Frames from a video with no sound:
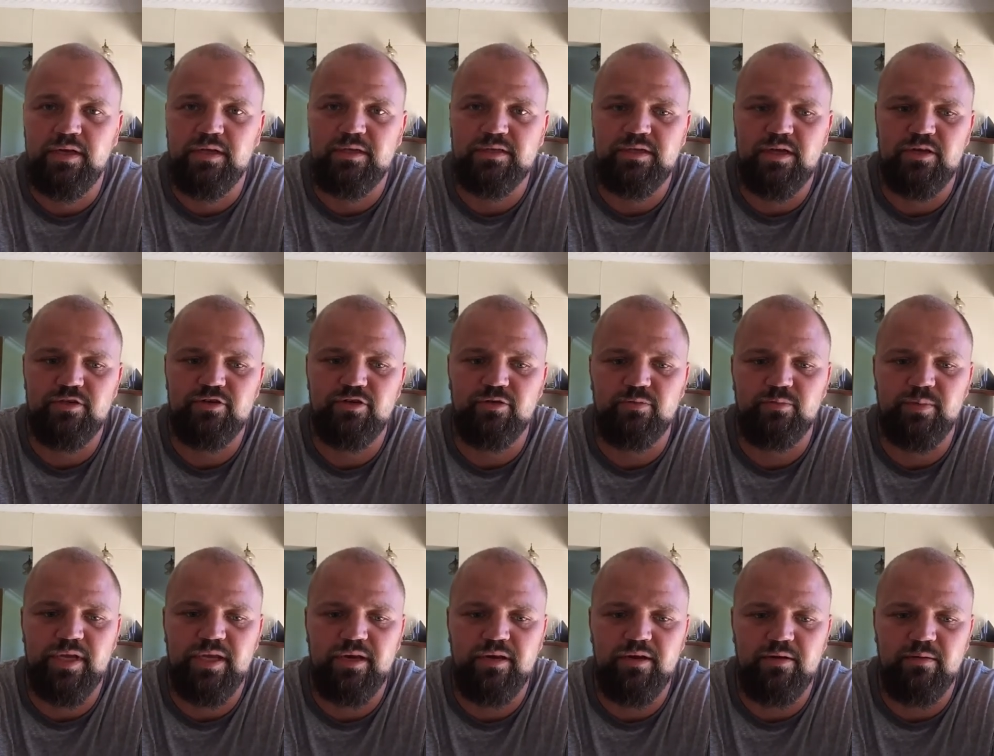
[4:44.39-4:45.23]
social
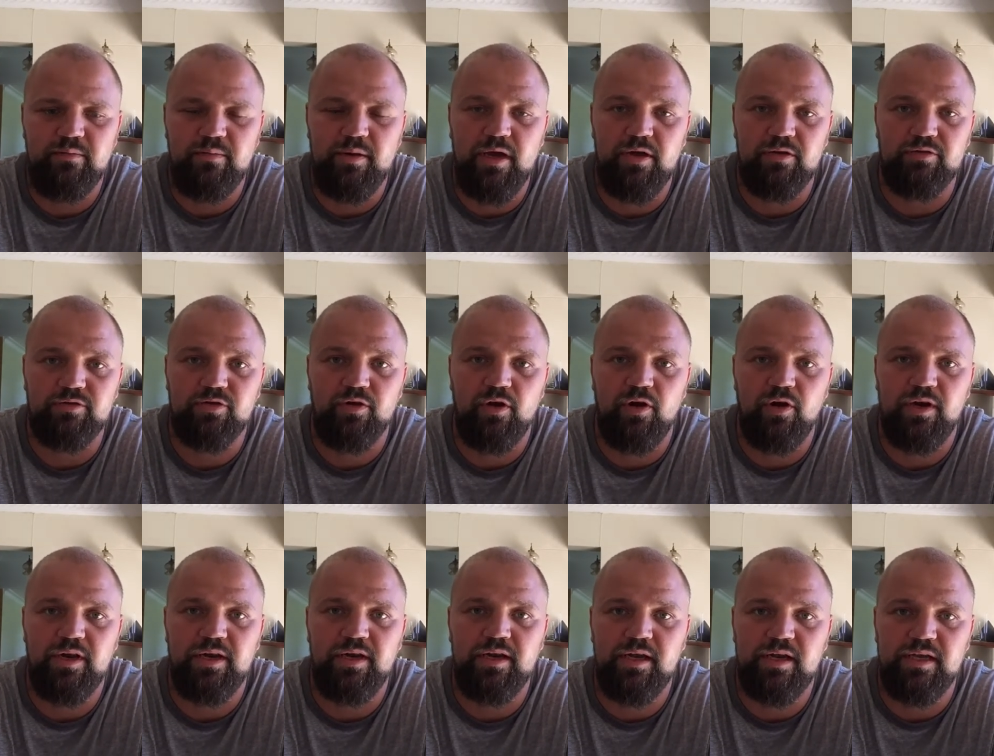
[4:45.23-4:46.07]
media about your
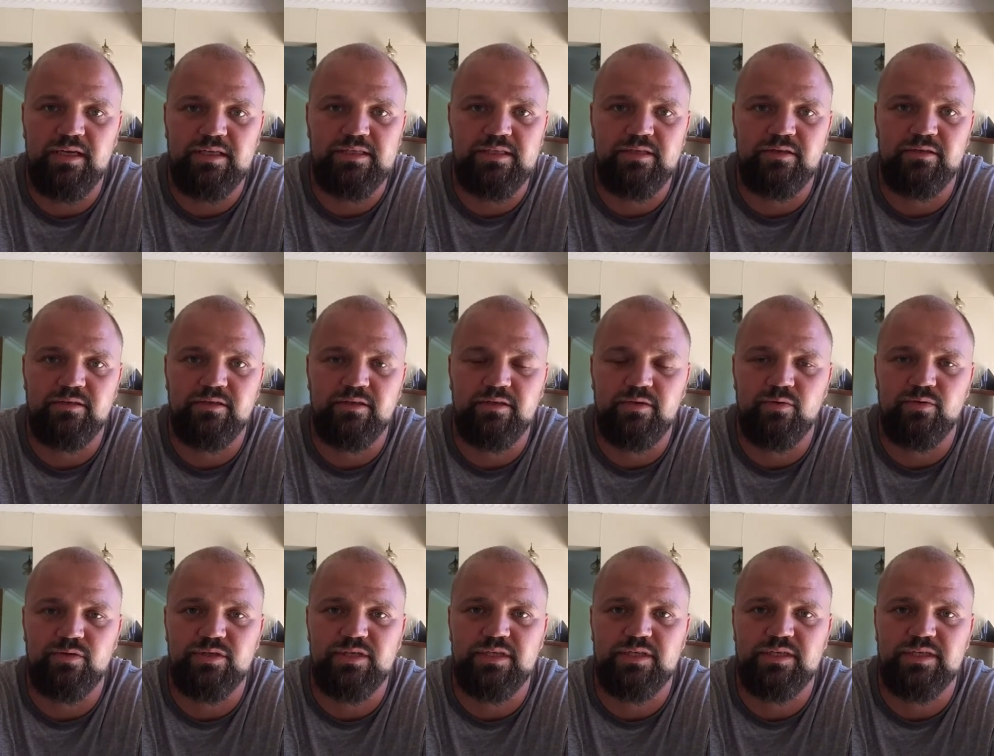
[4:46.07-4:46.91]
holidays and
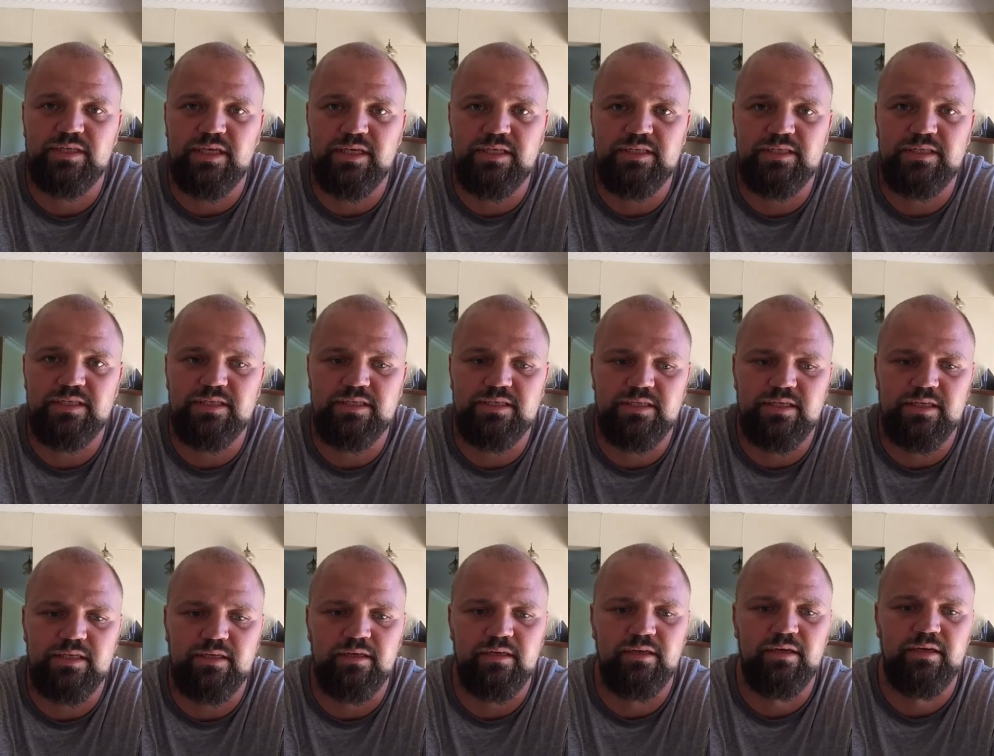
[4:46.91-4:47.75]
your successes
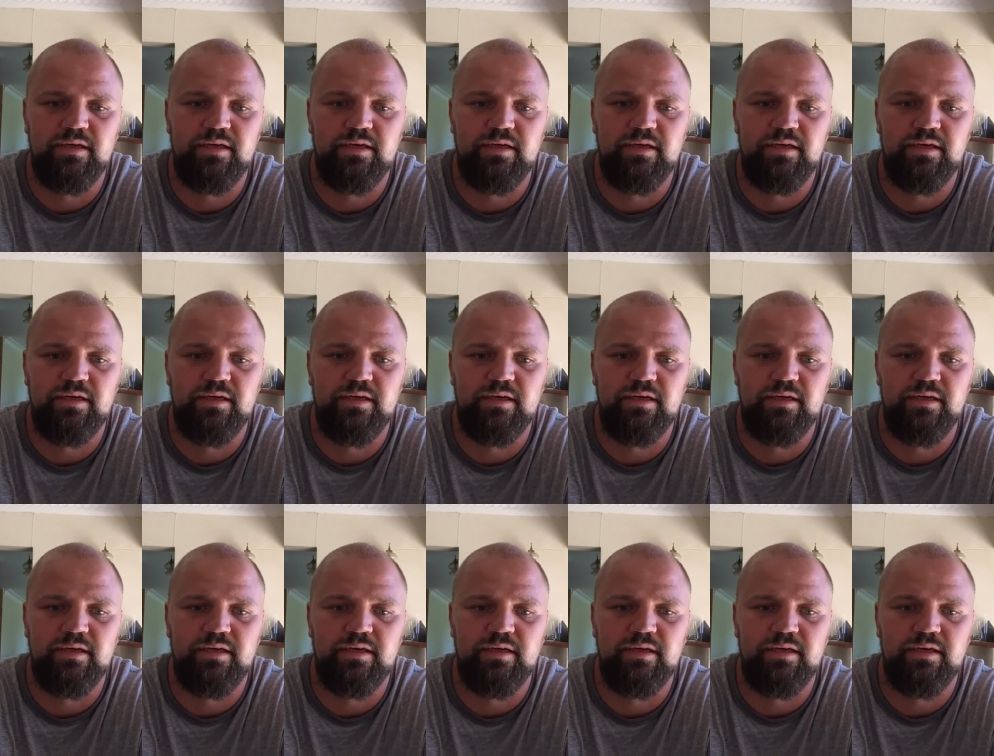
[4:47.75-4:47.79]
and,